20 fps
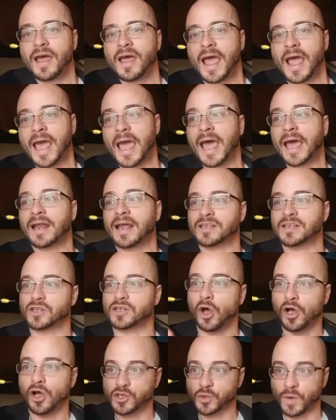And as
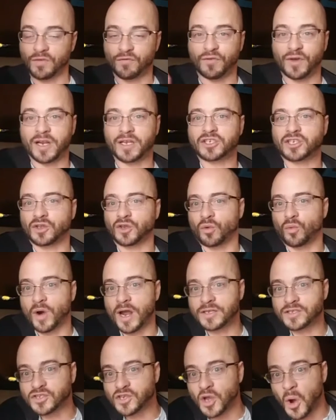long as we finish in the
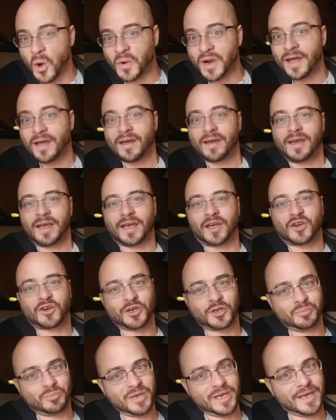red zone, it
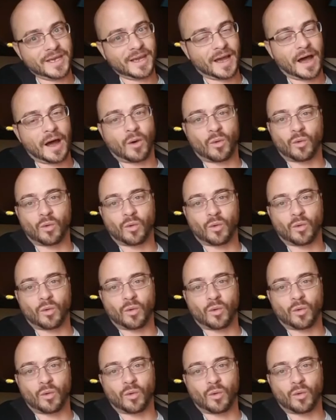could be